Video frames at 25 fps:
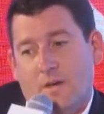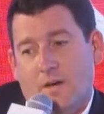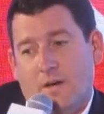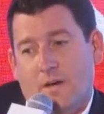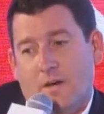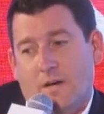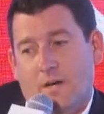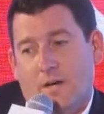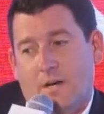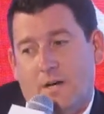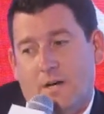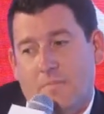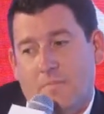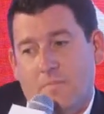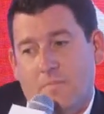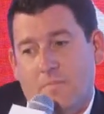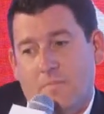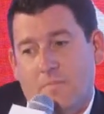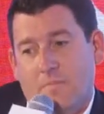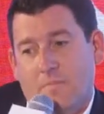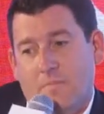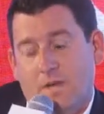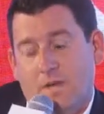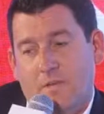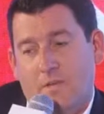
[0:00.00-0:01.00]
Um,
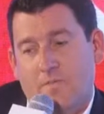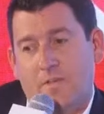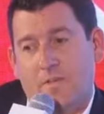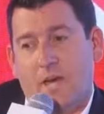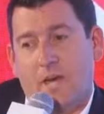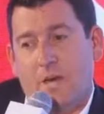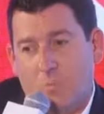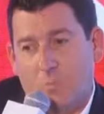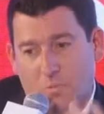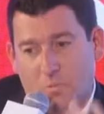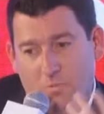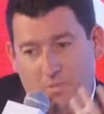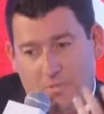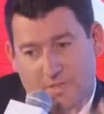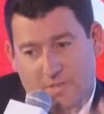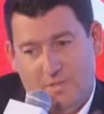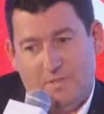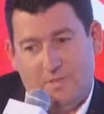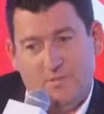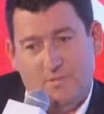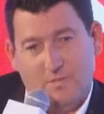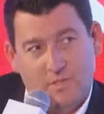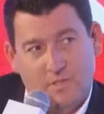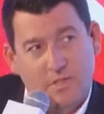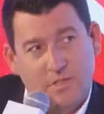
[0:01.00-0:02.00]
and that will be
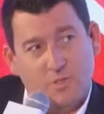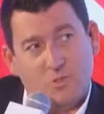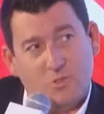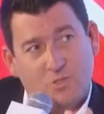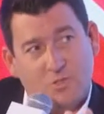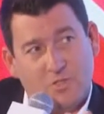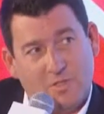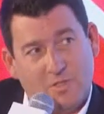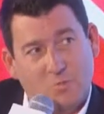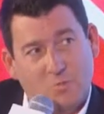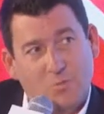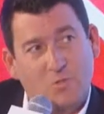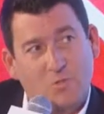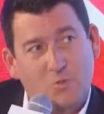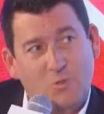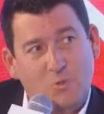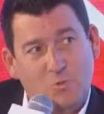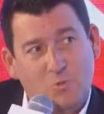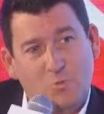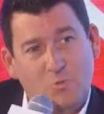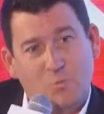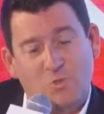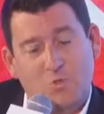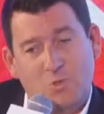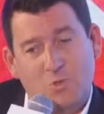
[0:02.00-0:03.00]
an interesting when you
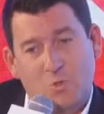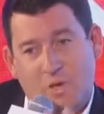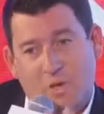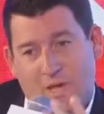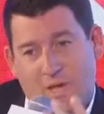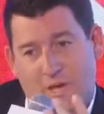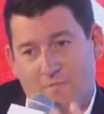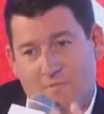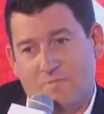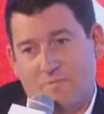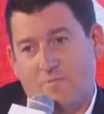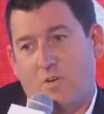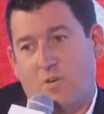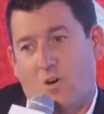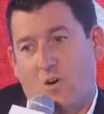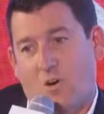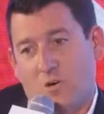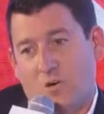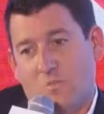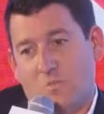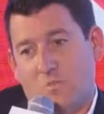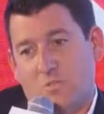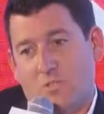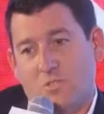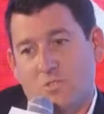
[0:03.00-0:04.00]
when you have
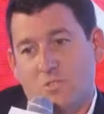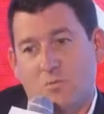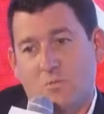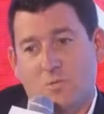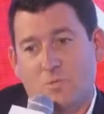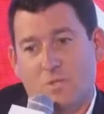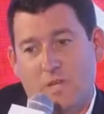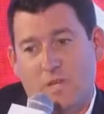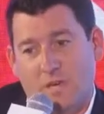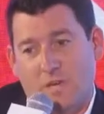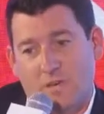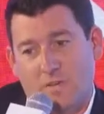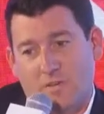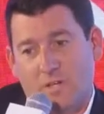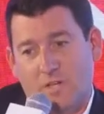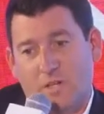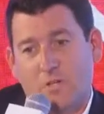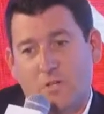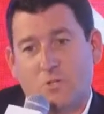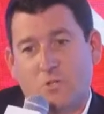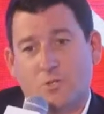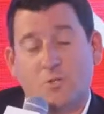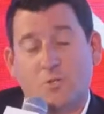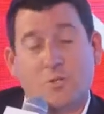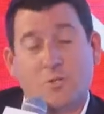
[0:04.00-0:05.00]
augmented reality and
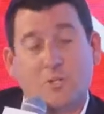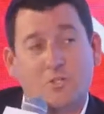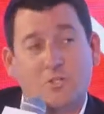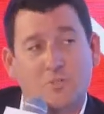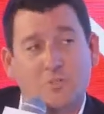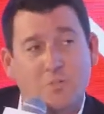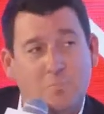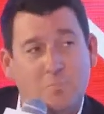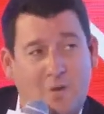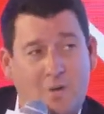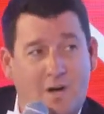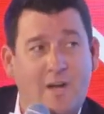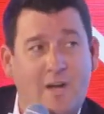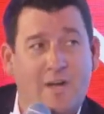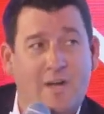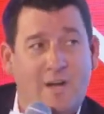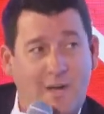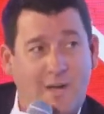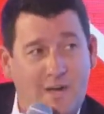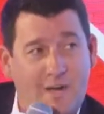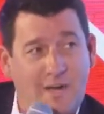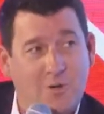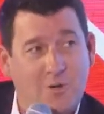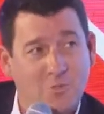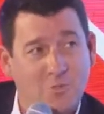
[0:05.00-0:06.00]
you're looking to buy a
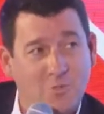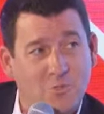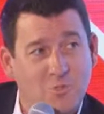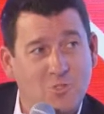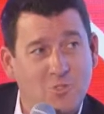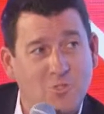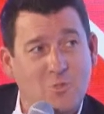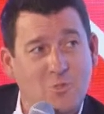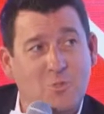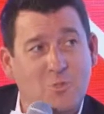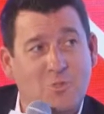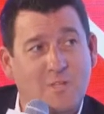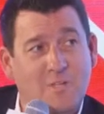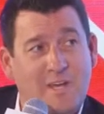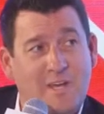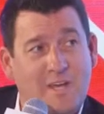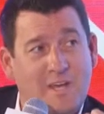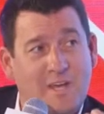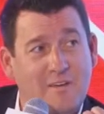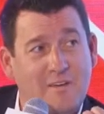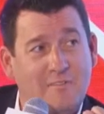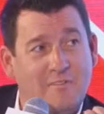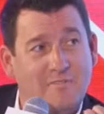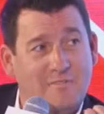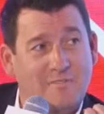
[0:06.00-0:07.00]
house and you can
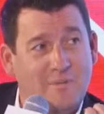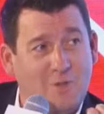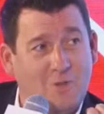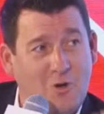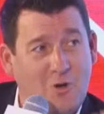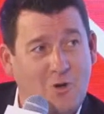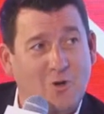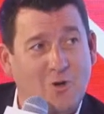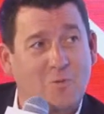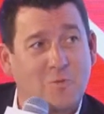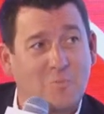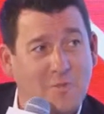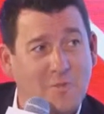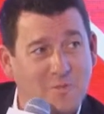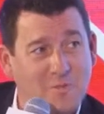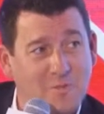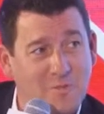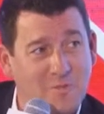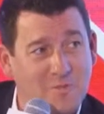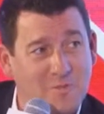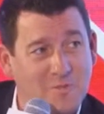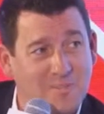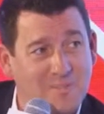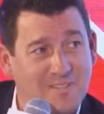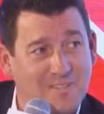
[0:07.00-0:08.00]
have an
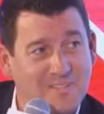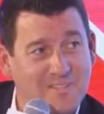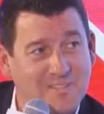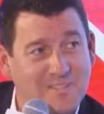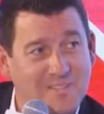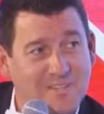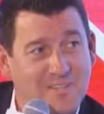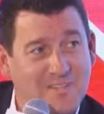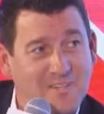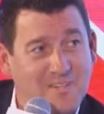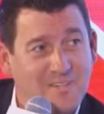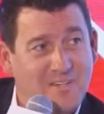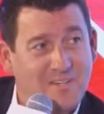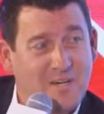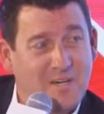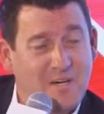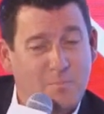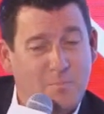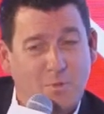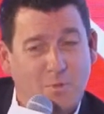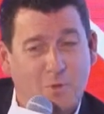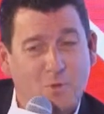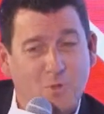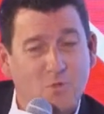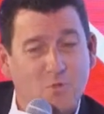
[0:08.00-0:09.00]
augmented uh,
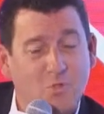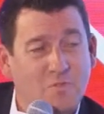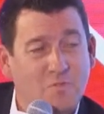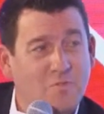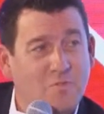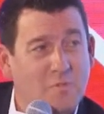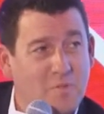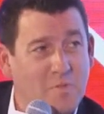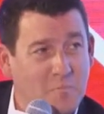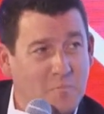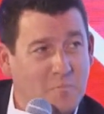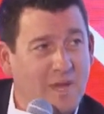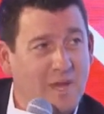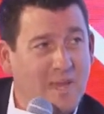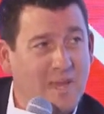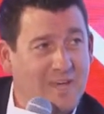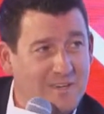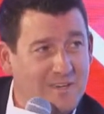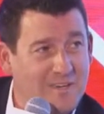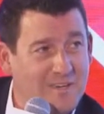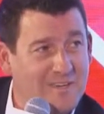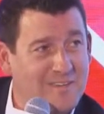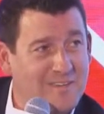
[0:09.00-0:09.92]
person from the bank